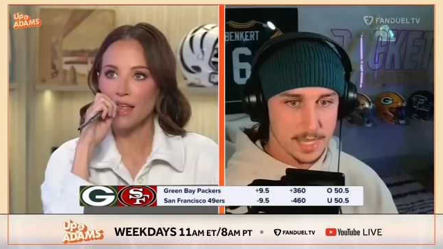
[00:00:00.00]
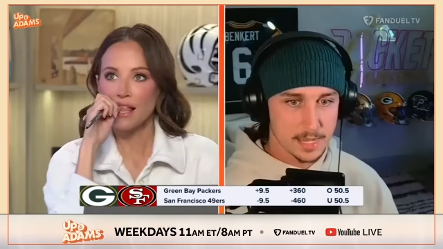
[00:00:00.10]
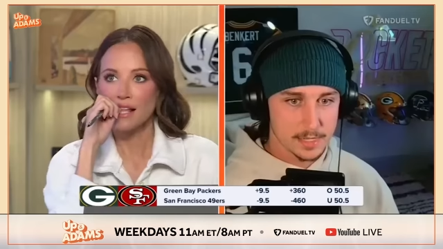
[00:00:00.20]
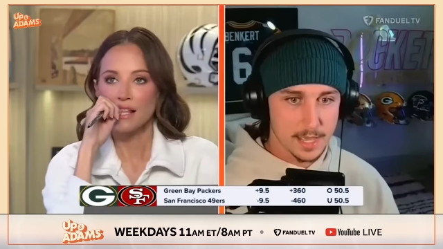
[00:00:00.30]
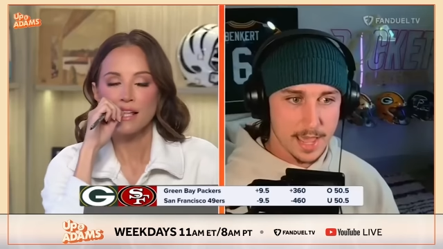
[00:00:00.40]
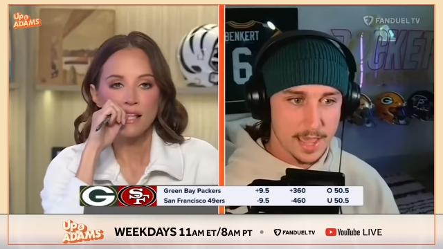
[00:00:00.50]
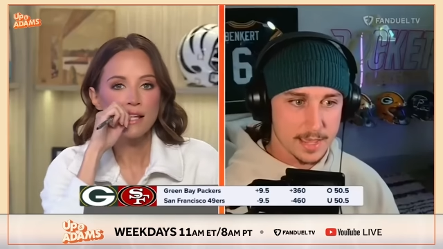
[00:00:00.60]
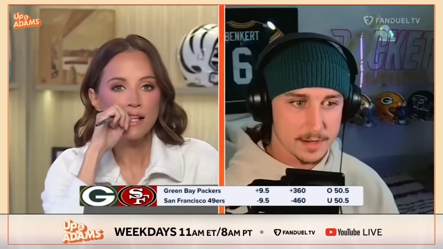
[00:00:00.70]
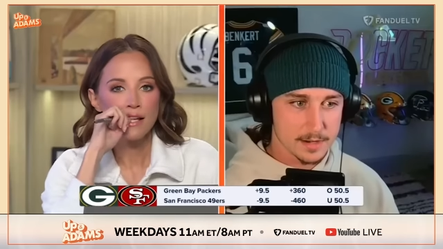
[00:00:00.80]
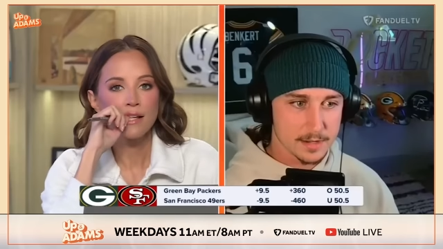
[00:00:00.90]
Speaker 1: Yeah.
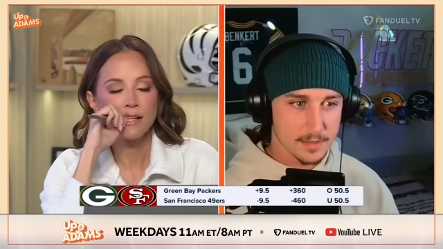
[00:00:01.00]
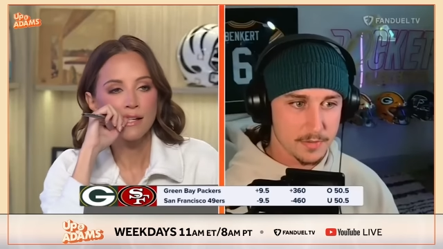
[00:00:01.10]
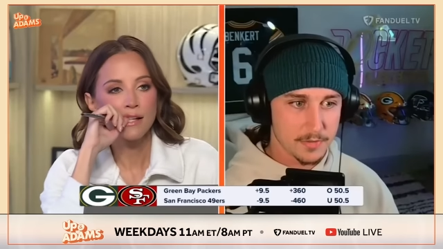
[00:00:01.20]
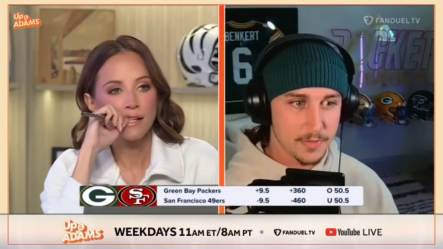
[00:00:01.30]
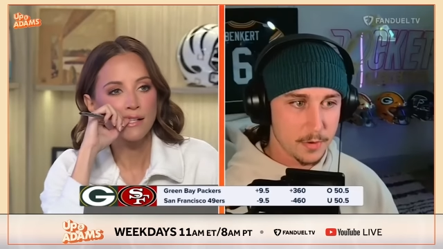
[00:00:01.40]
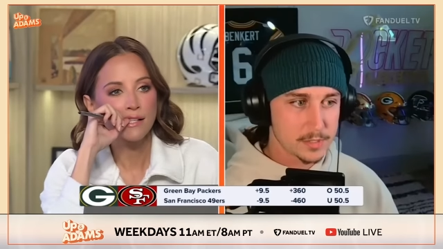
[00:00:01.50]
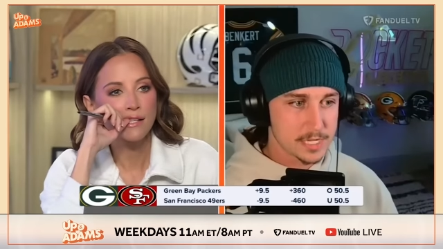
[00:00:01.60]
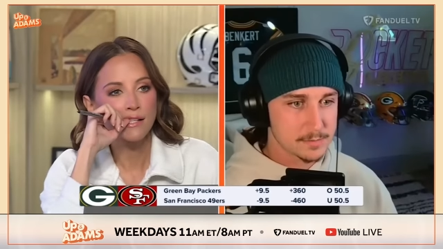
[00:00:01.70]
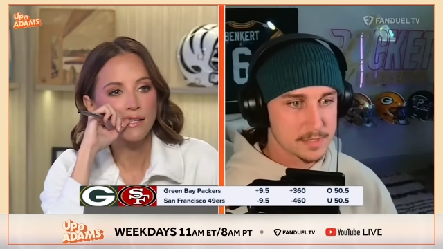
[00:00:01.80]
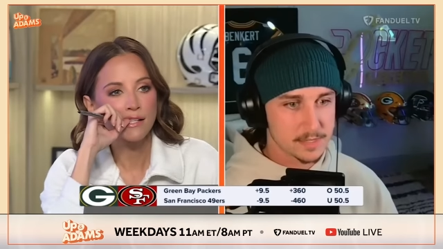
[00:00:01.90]
And those
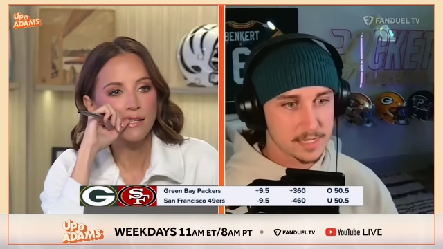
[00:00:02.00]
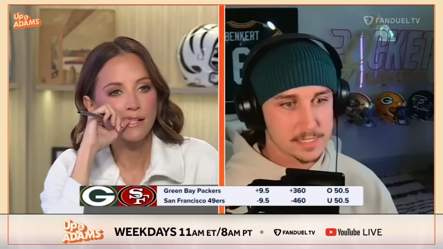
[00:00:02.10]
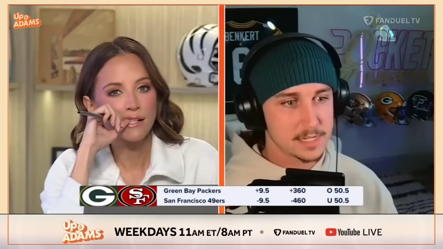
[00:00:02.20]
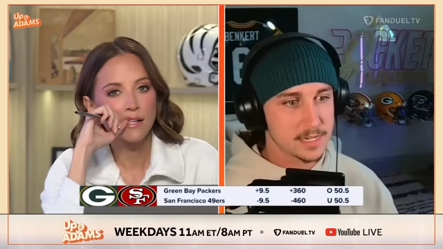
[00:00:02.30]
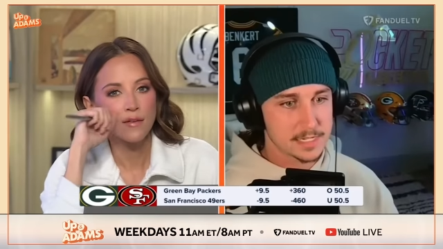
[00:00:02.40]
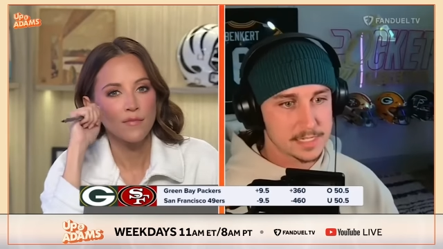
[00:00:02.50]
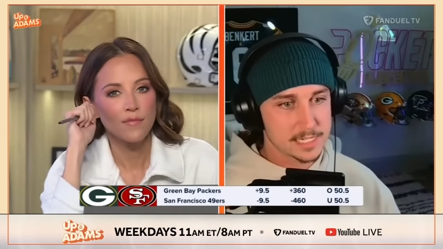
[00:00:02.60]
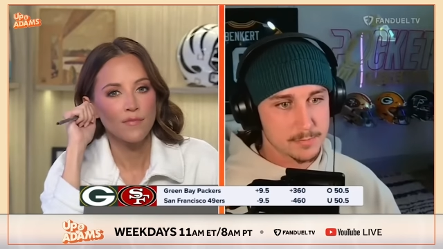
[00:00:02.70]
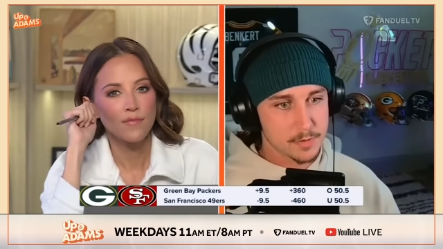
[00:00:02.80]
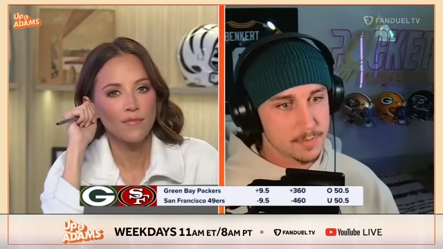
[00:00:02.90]
types of things didn't
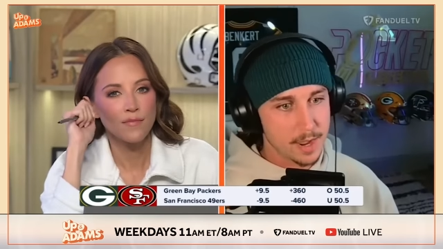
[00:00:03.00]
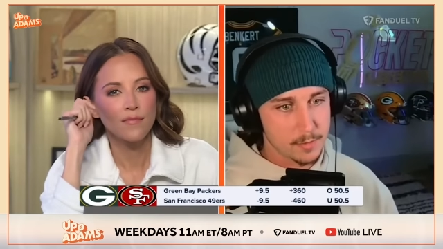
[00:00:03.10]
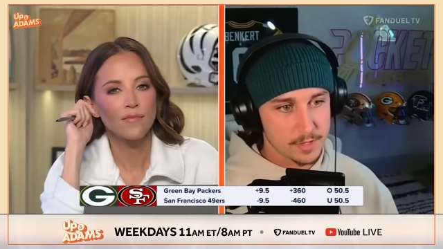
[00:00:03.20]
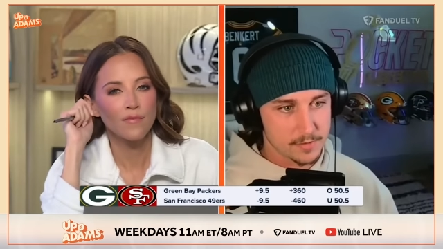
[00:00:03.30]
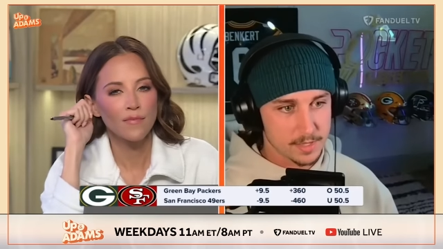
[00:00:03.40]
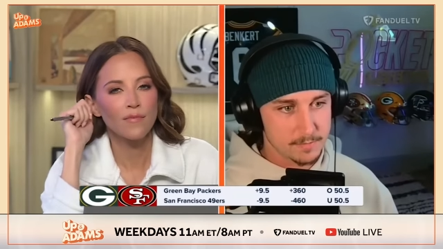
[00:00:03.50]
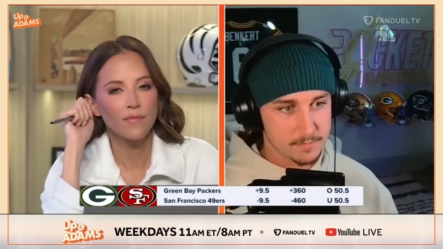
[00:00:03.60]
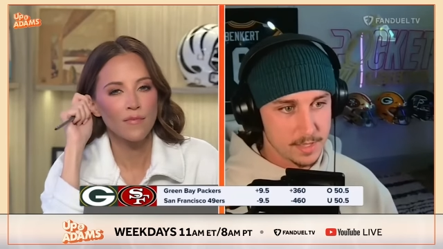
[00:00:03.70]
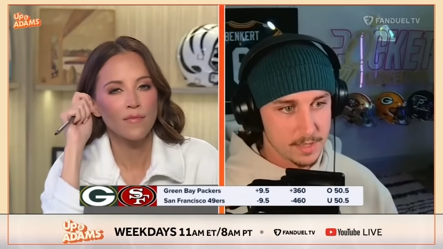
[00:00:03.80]
exist pre-bye week for them.